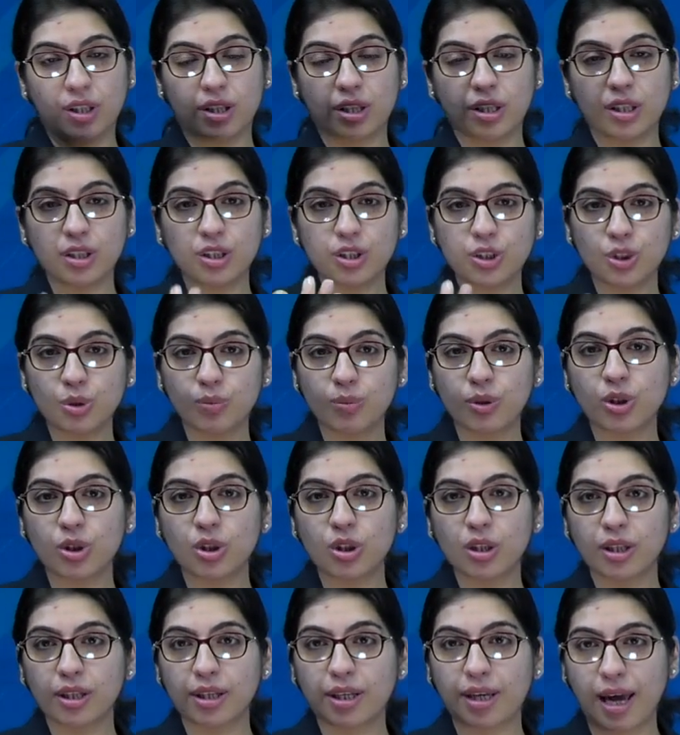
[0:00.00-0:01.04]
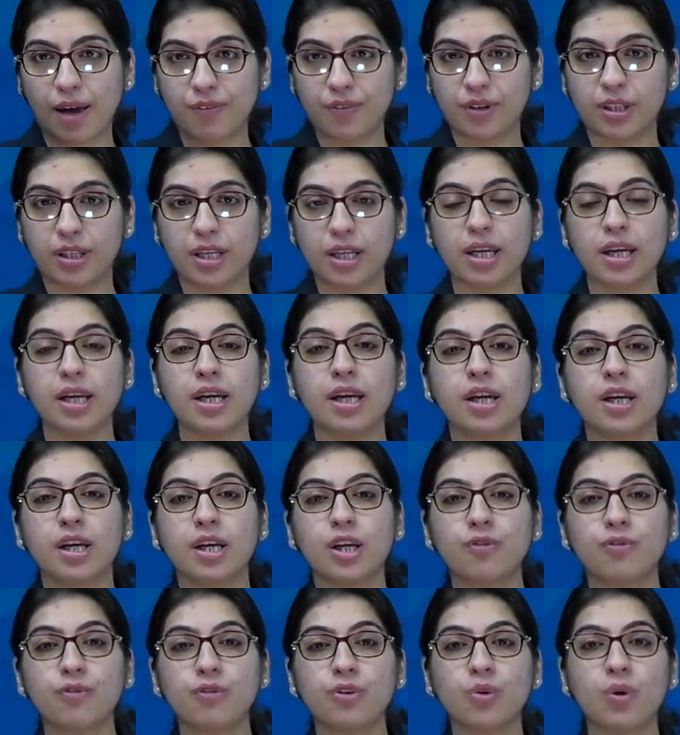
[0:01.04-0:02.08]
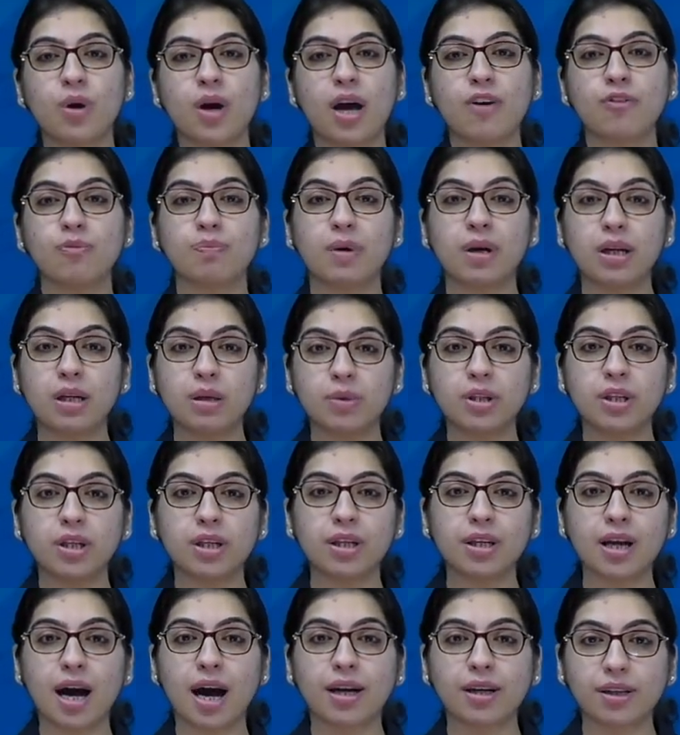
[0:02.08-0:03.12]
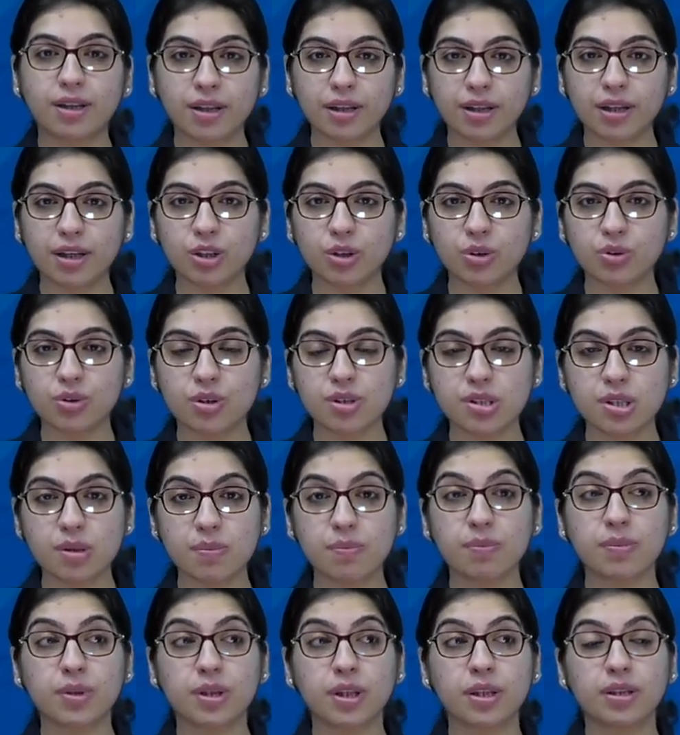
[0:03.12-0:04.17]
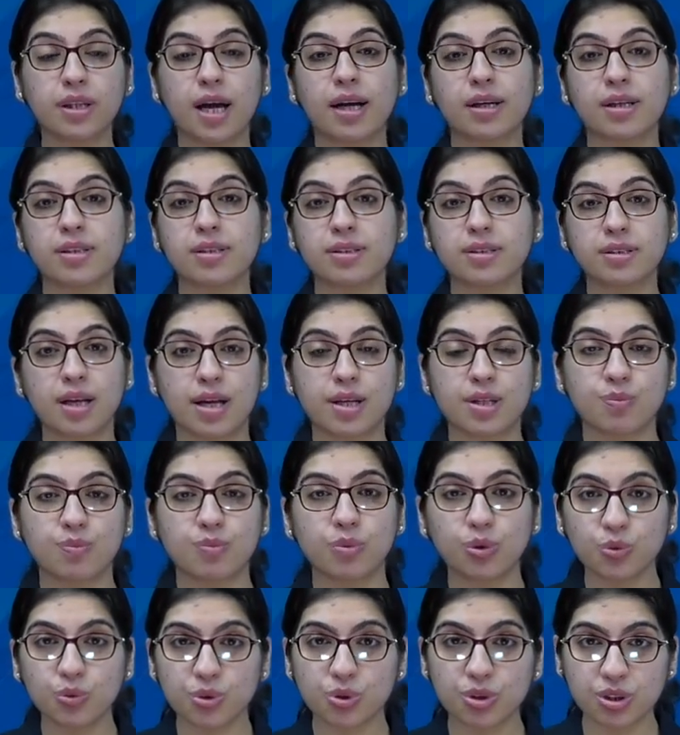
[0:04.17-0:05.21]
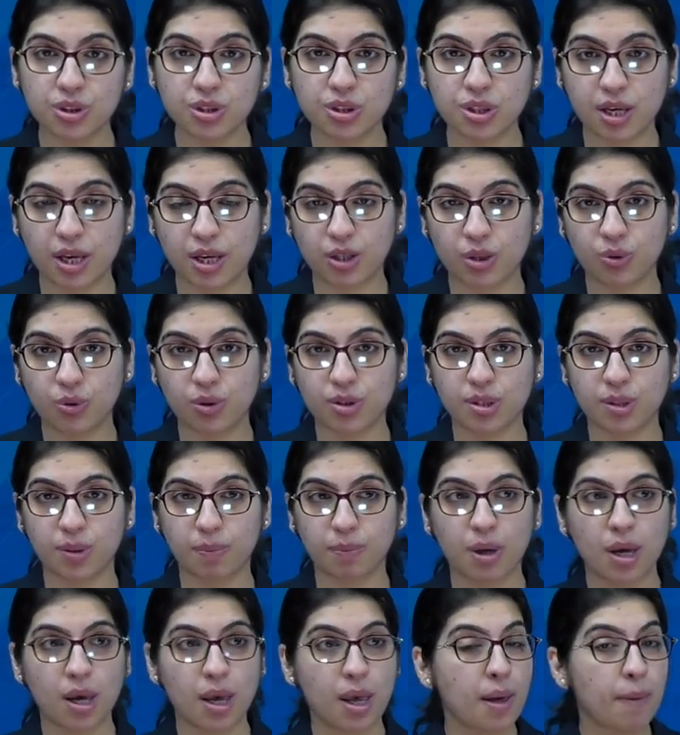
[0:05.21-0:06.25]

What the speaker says: In a tubercular cavity, if you have pulmonary artery aneurysm, then that is Rasmussen's aneurysm.